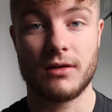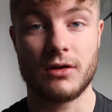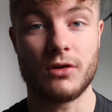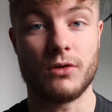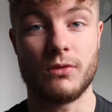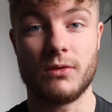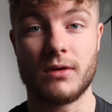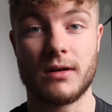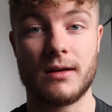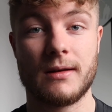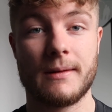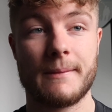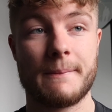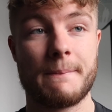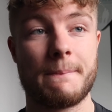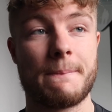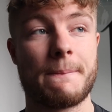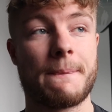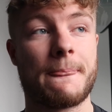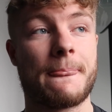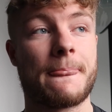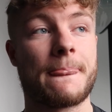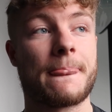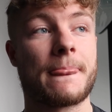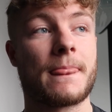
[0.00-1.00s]
No one.
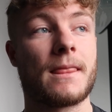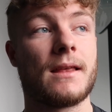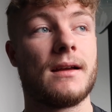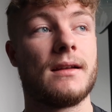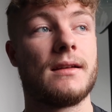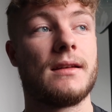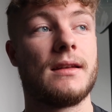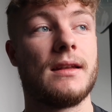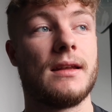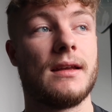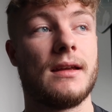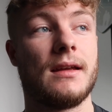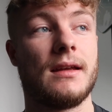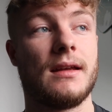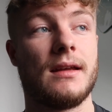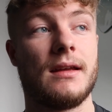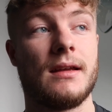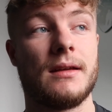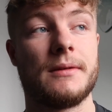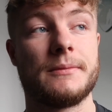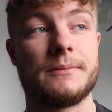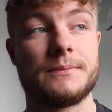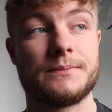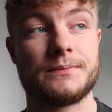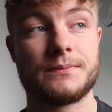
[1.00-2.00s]

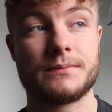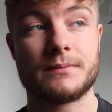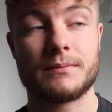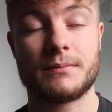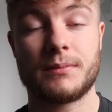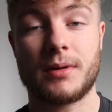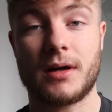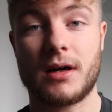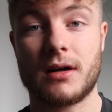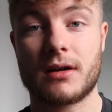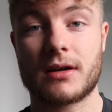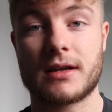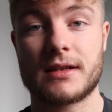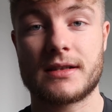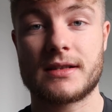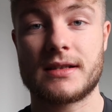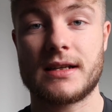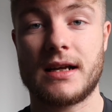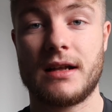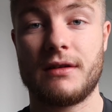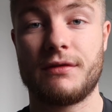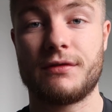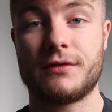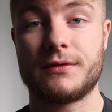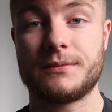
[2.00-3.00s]
The park
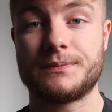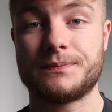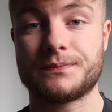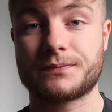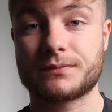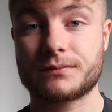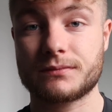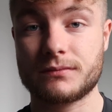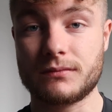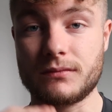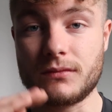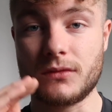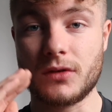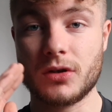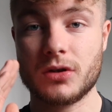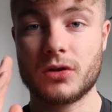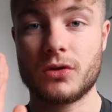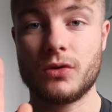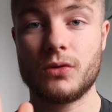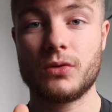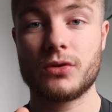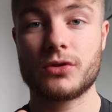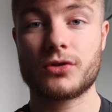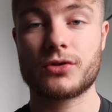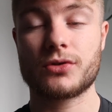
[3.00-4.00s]
itself,
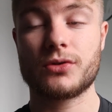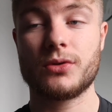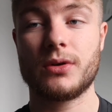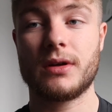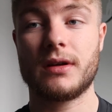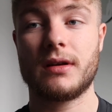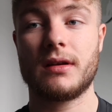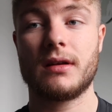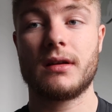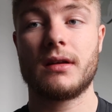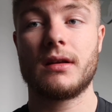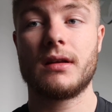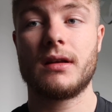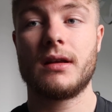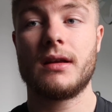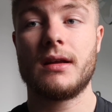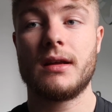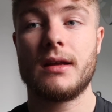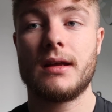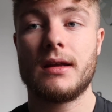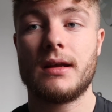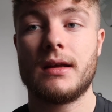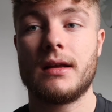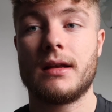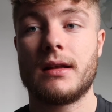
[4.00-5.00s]
going through it,
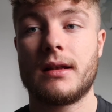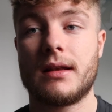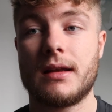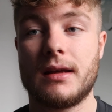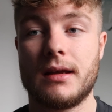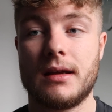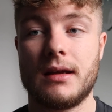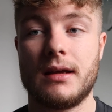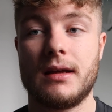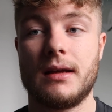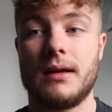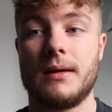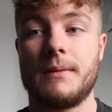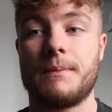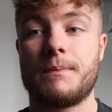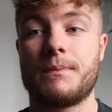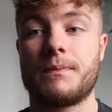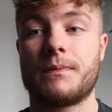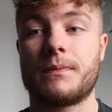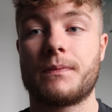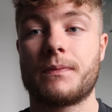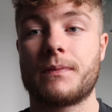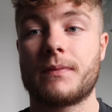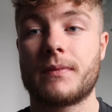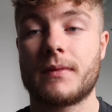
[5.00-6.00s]
the
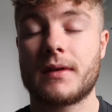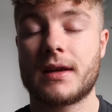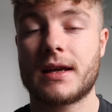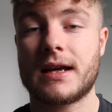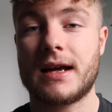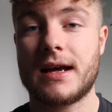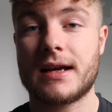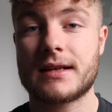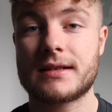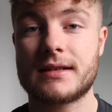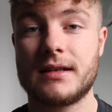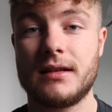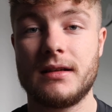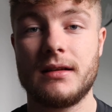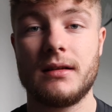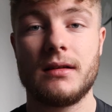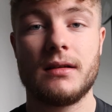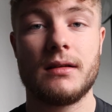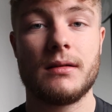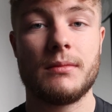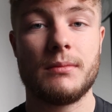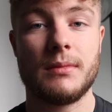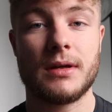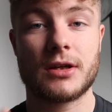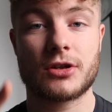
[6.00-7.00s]
castle,
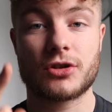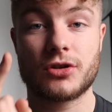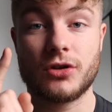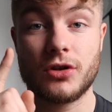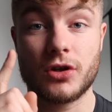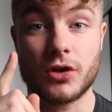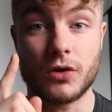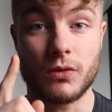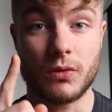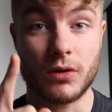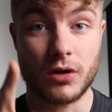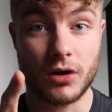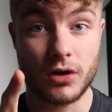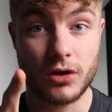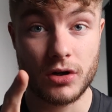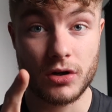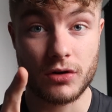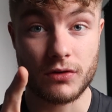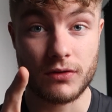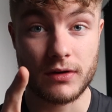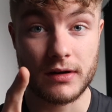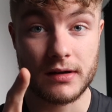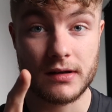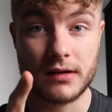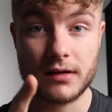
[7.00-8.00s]
make sure you go
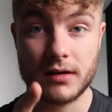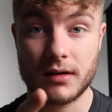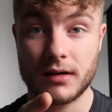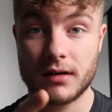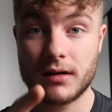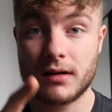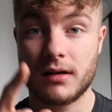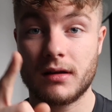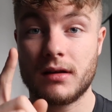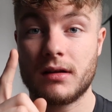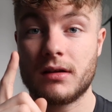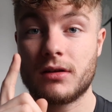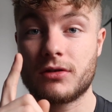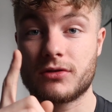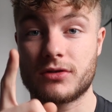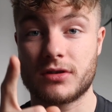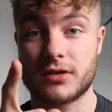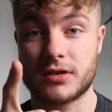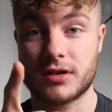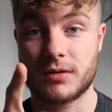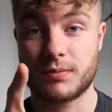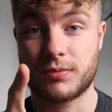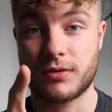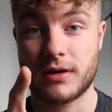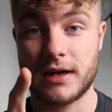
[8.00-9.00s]
under it. There's a
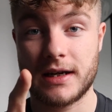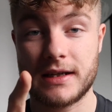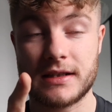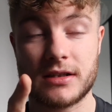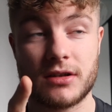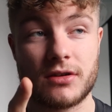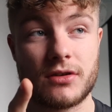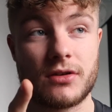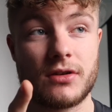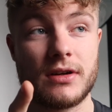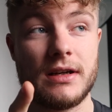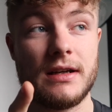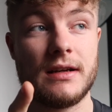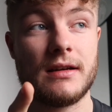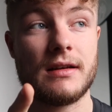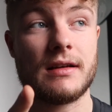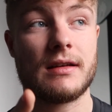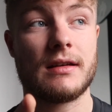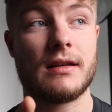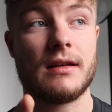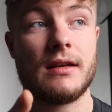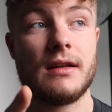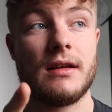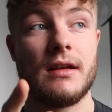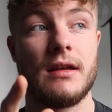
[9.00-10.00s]
surprise underneath it.
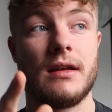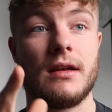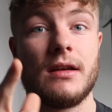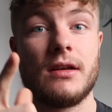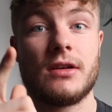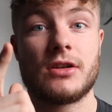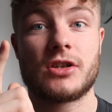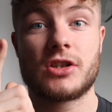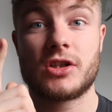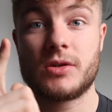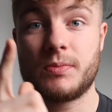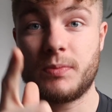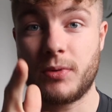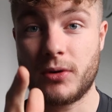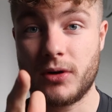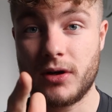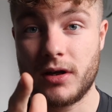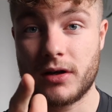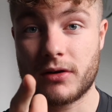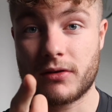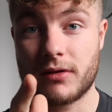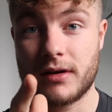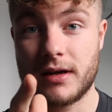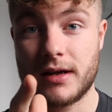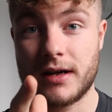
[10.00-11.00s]

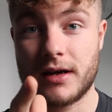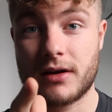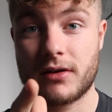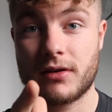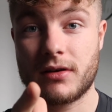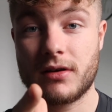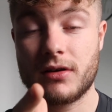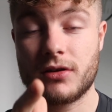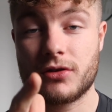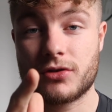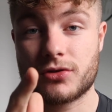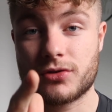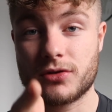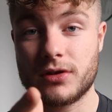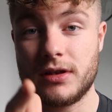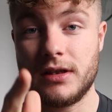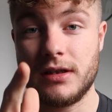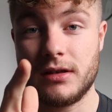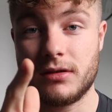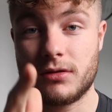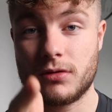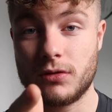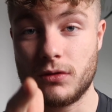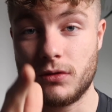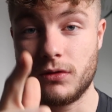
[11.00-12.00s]
Spoiler alert, 3,
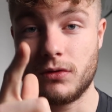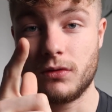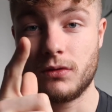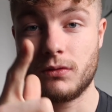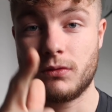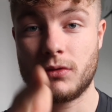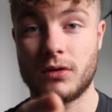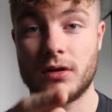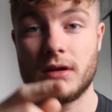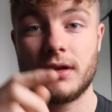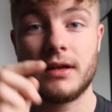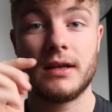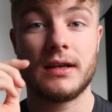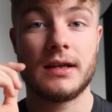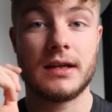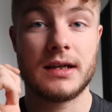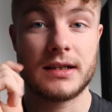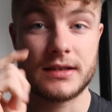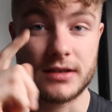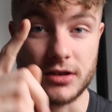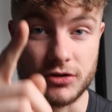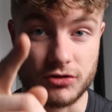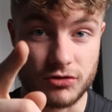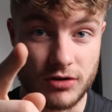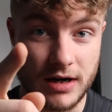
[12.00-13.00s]
2, 1,
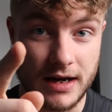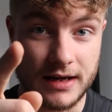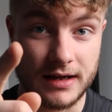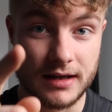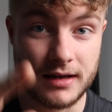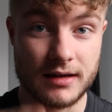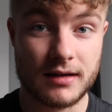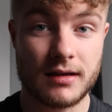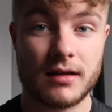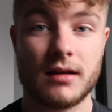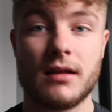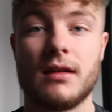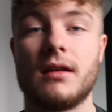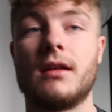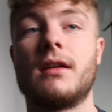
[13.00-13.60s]
it's a dragon.